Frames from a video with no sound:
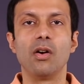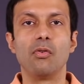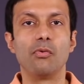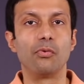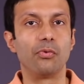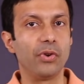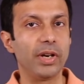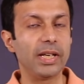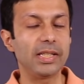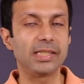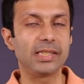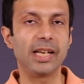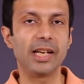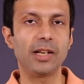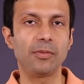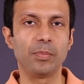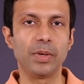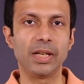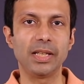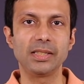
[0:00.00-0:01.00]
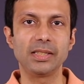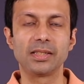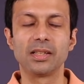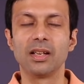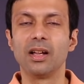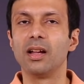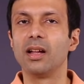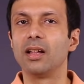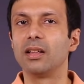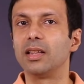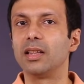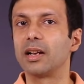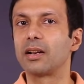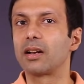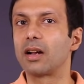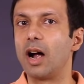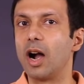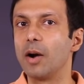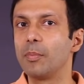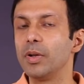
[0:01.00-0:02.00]
Free state means that
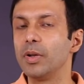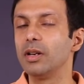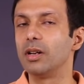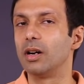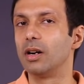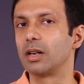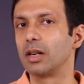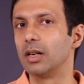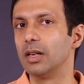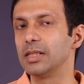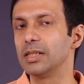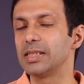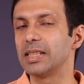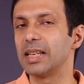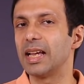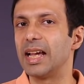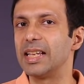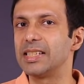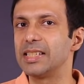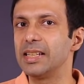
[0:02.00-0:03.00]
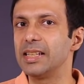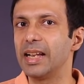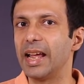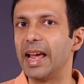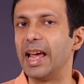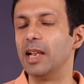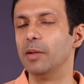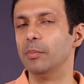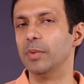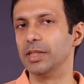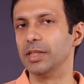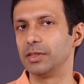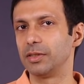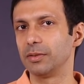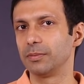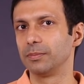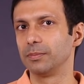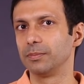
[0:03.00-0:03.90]
carbon occurs as an element